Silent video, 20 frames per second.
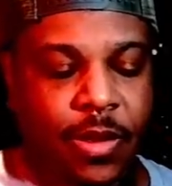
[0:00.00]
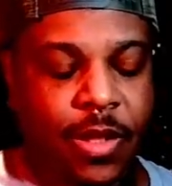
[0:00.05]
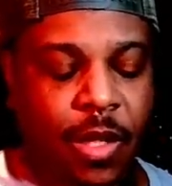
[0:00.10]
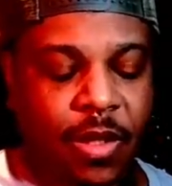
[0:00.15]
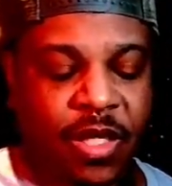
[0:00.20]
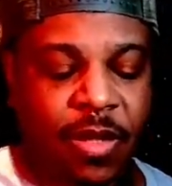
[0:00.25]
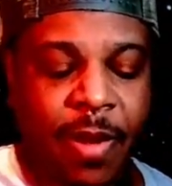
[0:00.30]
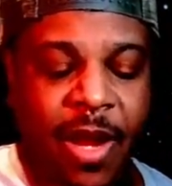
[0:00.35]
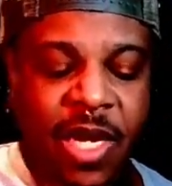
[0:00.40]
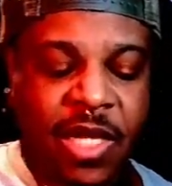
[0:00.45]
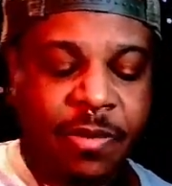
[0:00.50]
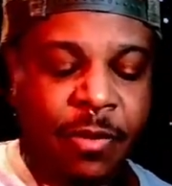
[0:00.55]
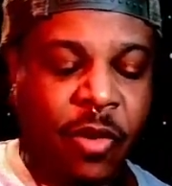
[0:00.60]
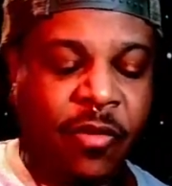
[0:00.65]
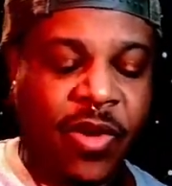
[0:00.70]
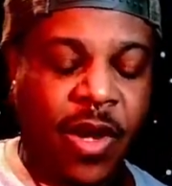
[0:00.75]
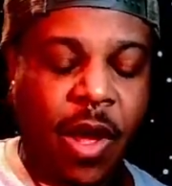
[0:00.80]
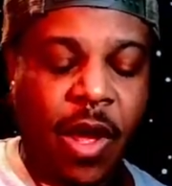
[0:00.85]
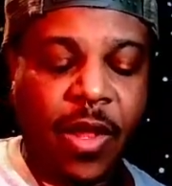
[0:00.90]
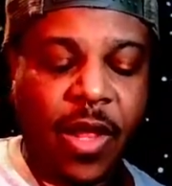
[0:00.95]
So somebody's
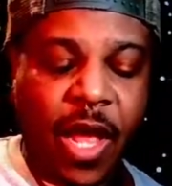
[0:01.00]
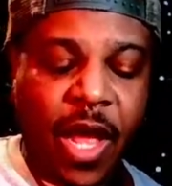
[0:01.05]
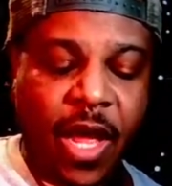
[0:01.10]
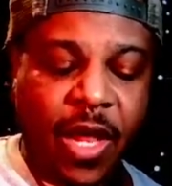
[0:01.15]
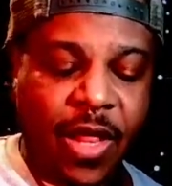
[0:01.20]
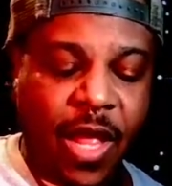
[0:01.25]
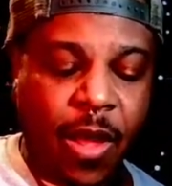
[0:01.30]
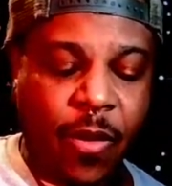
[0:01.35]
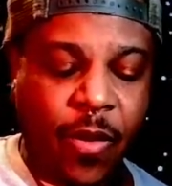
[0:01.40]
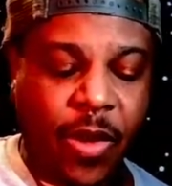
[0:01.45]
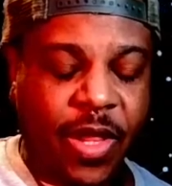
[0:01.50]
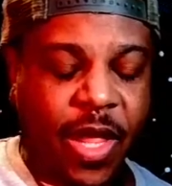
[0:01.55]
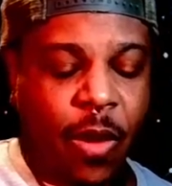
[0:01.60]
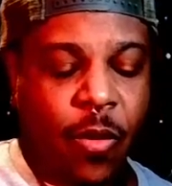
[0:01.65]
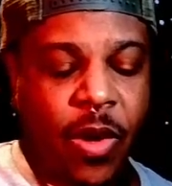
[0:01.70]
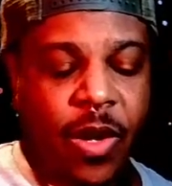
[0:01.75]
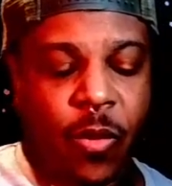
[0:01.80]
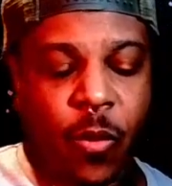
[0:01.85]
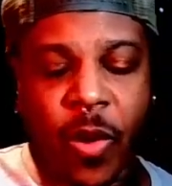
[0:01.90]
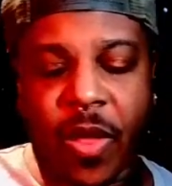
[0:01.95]
moving on, and they
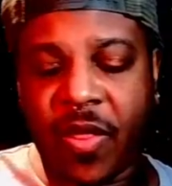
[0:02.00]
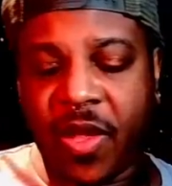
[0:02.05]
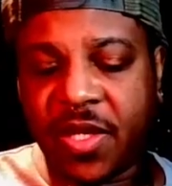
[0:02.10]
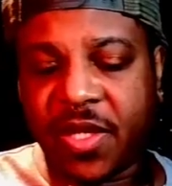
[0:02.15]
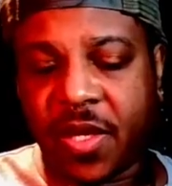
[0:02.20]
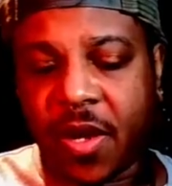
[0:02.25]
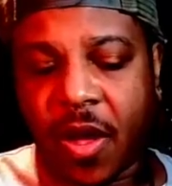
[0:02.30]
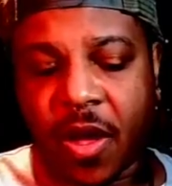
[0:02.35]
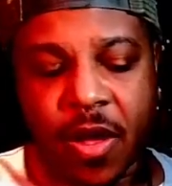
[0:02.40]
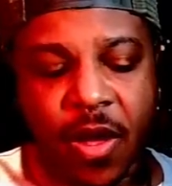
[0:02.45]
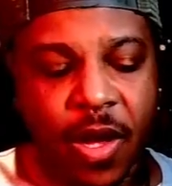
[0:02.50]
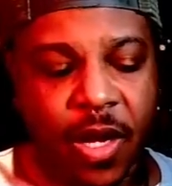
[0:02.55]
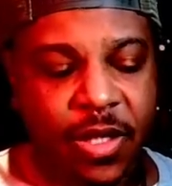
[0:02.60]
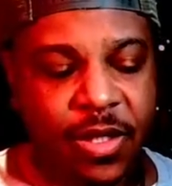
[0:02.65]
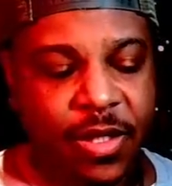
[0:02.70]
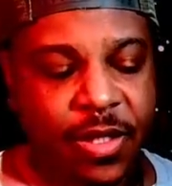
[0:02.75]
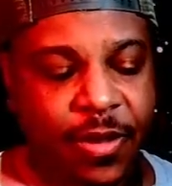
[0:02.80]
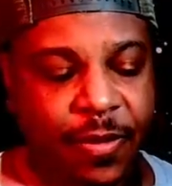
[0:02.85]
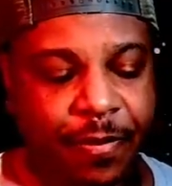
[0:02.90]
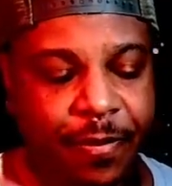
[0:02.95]
they want to win this at all
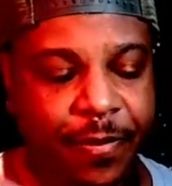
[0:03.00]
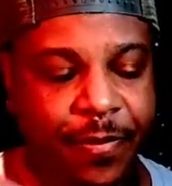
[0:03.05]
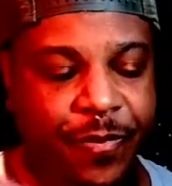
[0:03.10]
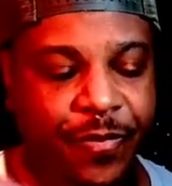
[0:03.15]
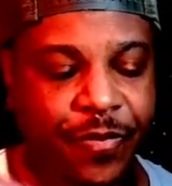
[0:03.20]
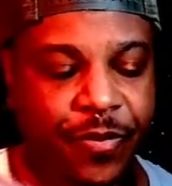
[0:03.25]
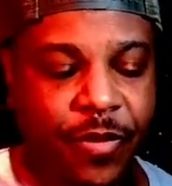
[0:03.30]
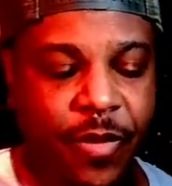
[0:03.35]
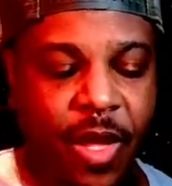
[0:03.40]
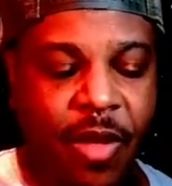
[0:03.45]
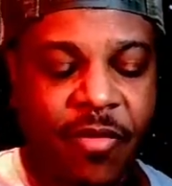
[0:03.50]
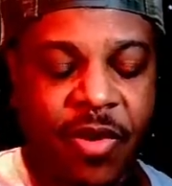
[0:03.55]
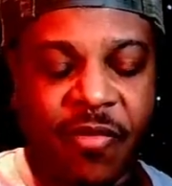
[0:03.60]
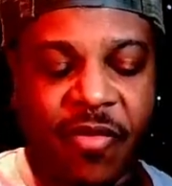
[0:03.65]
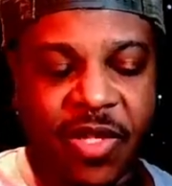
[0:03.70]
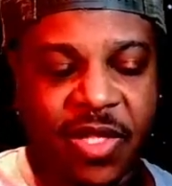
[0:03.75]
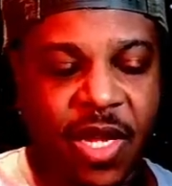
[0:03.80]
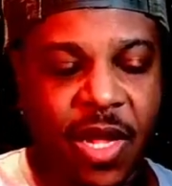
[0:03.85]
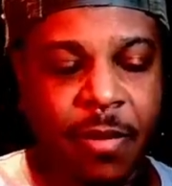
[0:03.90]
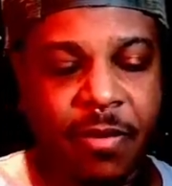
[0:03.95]
costs. Even
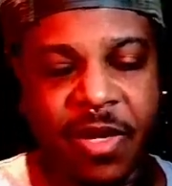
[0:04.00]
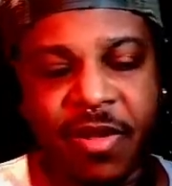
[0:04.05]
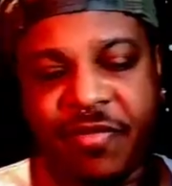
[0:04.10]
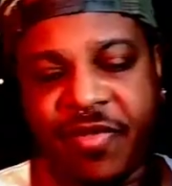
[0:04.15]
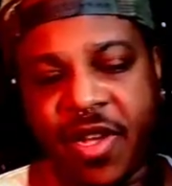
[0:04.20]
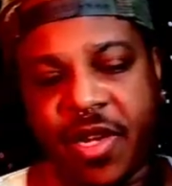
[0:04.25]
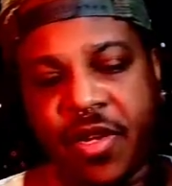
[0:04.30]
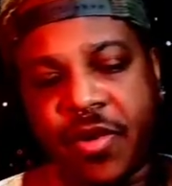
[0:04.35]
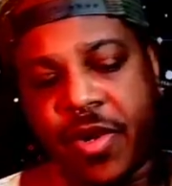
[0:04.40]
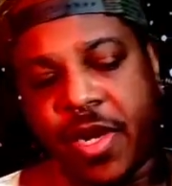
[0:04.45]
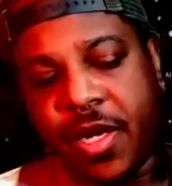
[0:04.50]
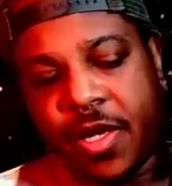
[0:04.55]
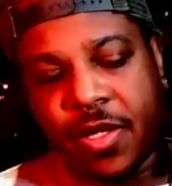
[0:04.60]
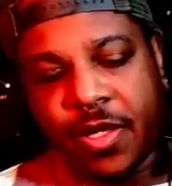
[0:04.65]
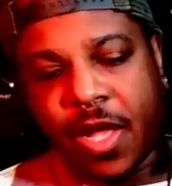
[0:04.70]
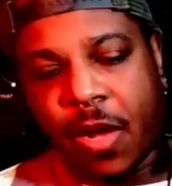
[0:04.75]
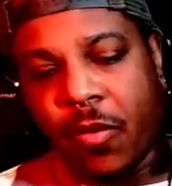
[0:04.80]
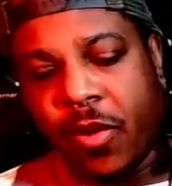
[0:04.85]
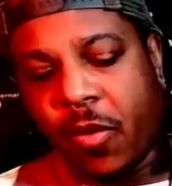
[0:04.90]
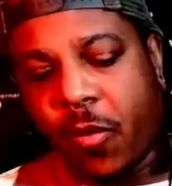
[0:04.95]
if it's an empty victory,
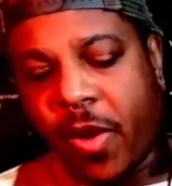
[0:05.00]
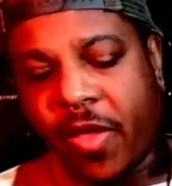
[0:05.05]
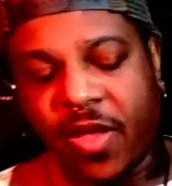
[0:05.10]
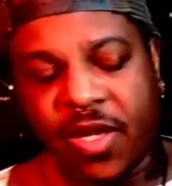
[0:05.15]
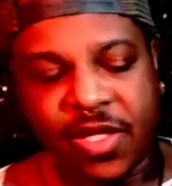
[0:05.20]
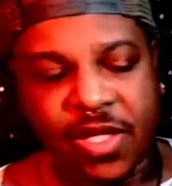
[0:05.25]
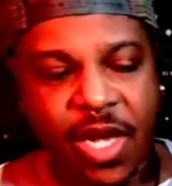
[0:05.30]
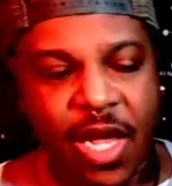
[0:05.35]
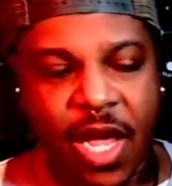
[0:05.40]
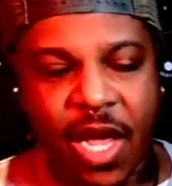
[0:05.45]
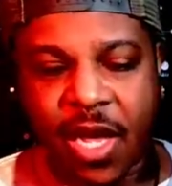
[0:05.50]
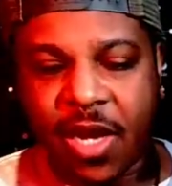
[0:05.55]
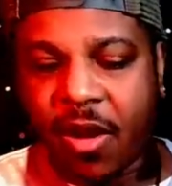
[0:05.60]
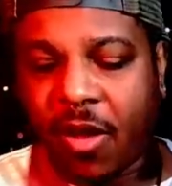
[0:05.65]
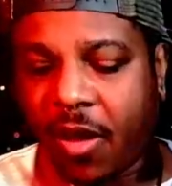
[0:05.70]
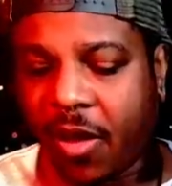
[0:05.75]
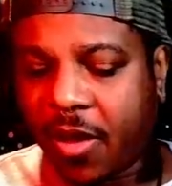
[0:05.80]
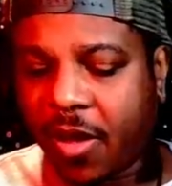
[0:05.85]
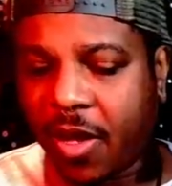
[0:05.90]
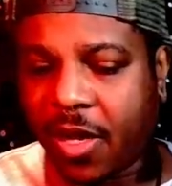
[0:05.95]
they want to win this
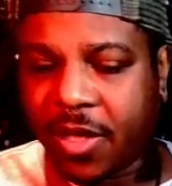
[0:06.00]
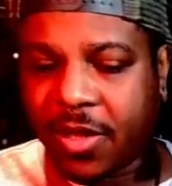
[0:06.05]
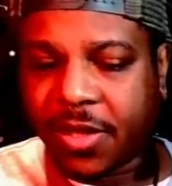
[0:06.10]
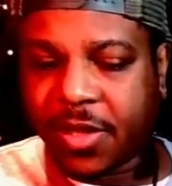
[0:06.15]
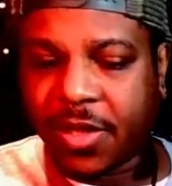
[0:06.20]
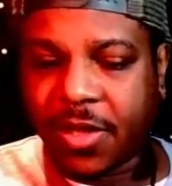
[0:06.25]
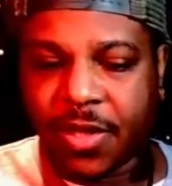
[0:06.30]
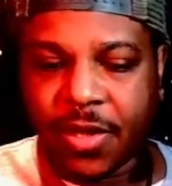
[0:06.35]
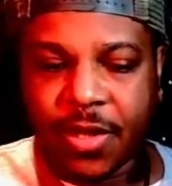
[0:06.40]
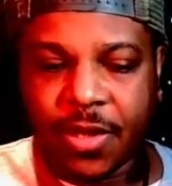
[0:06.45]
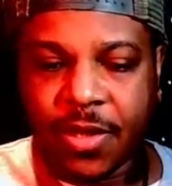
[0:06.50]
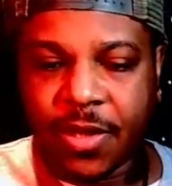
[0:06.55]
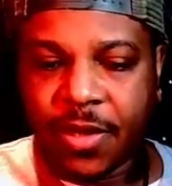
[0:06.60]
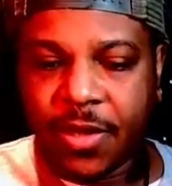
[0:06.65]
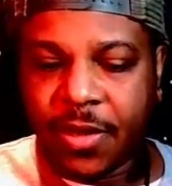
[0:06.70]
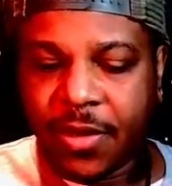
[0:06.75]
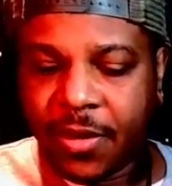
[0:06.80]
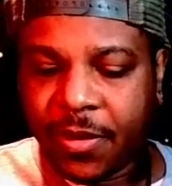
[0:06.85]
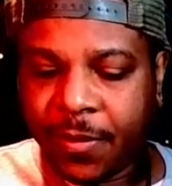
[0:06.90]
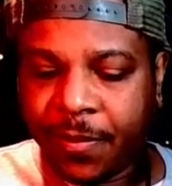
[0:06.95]
at all costs.
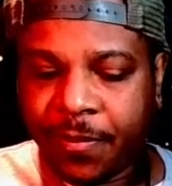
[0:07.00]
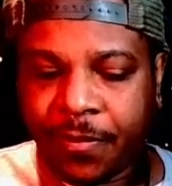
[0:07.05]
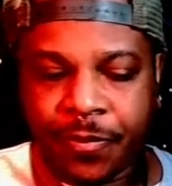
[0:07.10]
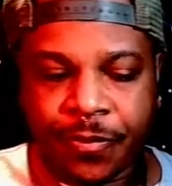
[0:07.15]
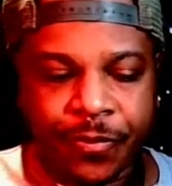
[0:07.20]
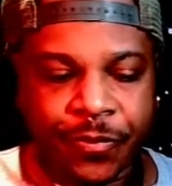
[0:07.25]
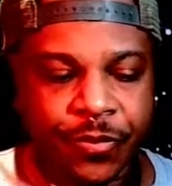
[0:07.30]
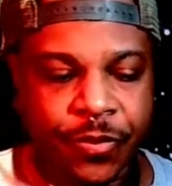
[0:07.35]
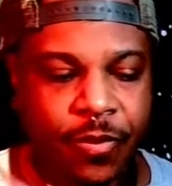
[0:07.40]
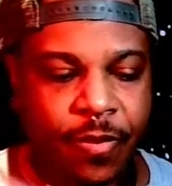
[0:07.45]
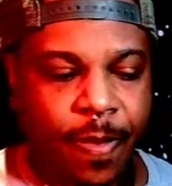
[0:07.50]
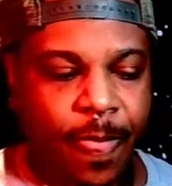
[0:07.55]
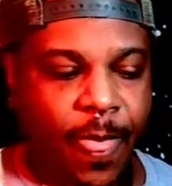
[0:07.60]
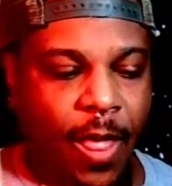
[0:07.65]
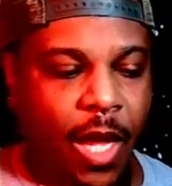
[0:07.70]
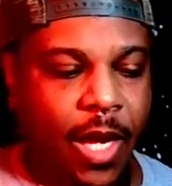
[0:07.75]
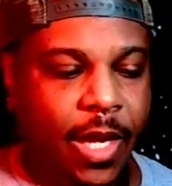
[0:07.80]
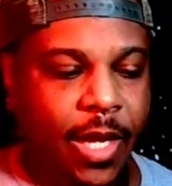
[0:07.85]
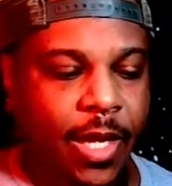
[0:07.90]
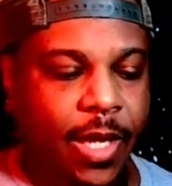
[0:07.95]

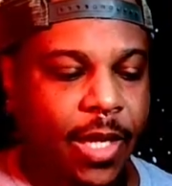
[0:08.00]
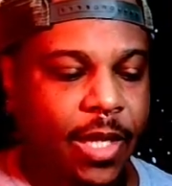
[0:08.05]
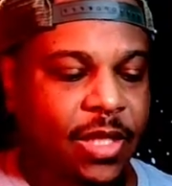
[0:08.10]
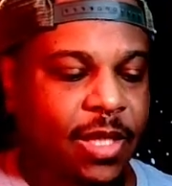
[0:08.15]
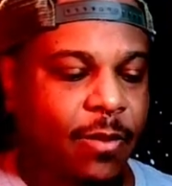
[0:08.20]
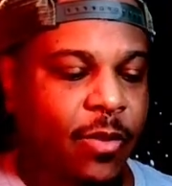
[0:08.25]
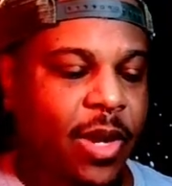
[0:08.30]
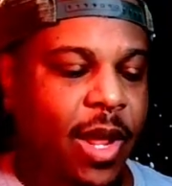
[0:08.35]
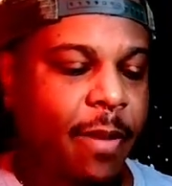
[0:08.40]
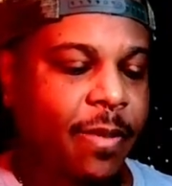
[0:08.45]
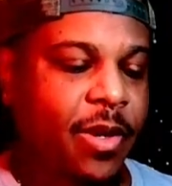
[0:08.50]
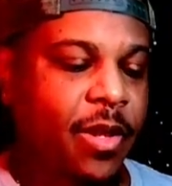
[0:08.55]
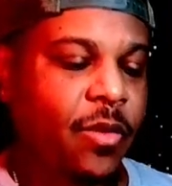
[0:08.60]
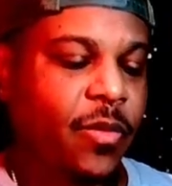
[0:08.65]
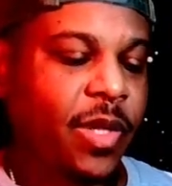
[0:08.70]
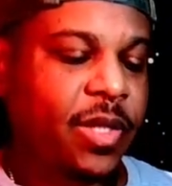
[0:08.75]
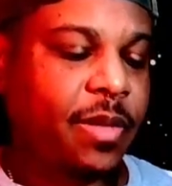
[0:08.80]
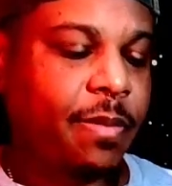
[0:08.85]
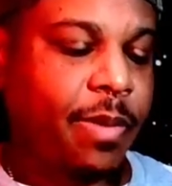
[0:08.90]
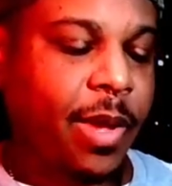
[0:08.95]
Uh, tell me what happened in
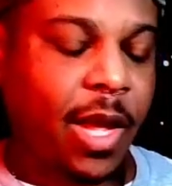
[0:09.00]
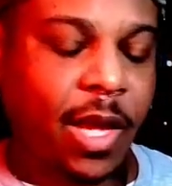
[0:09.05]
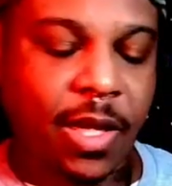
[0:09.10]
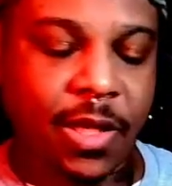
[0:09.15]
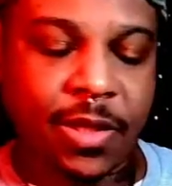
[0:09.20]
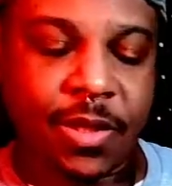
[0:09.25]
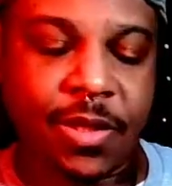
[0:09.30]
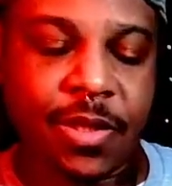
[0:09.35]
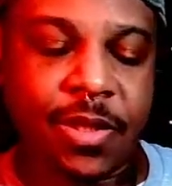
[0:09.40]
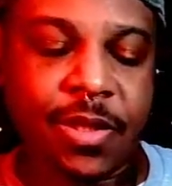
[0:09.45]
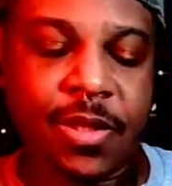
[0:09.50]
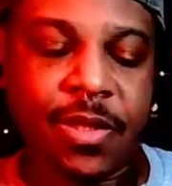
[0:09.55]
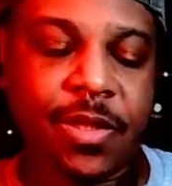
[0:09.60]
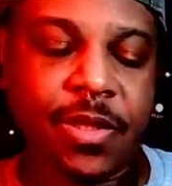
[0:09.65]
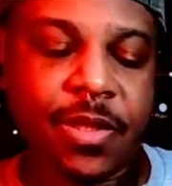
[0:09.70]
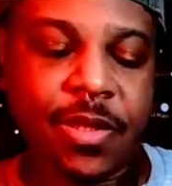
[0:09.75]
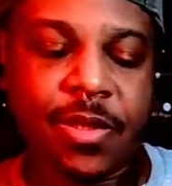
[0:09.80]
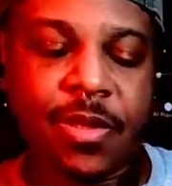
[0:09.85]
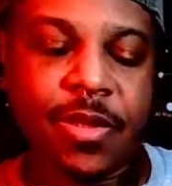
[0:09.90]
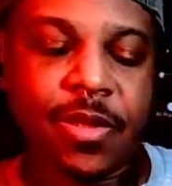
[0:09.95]
the recent
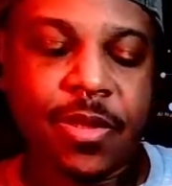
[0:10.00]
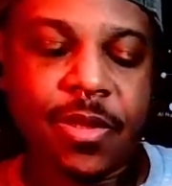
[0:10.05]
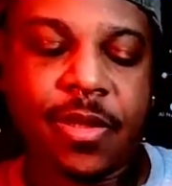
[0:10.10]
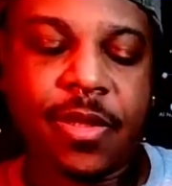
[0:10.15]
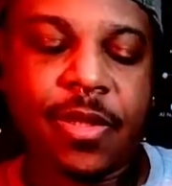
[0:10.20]
past.